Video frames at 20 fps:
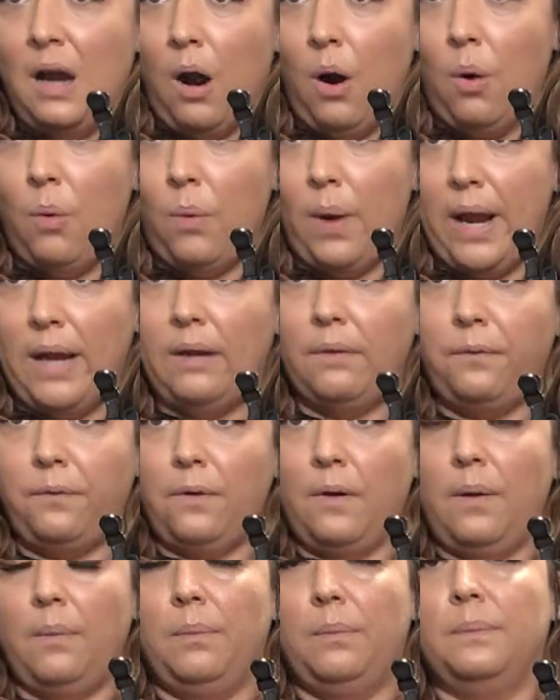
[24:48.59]
away
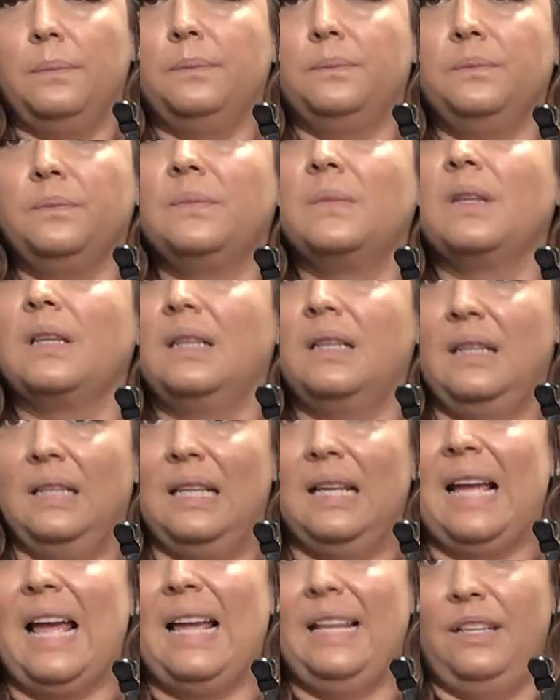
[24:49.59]
from
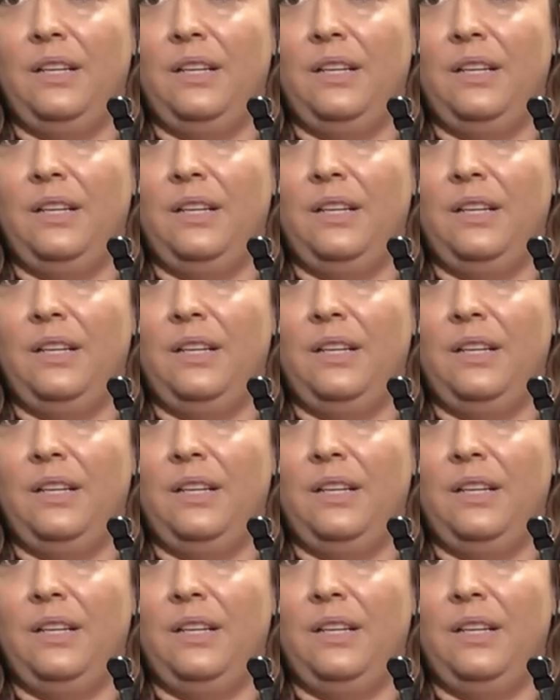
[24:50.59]
the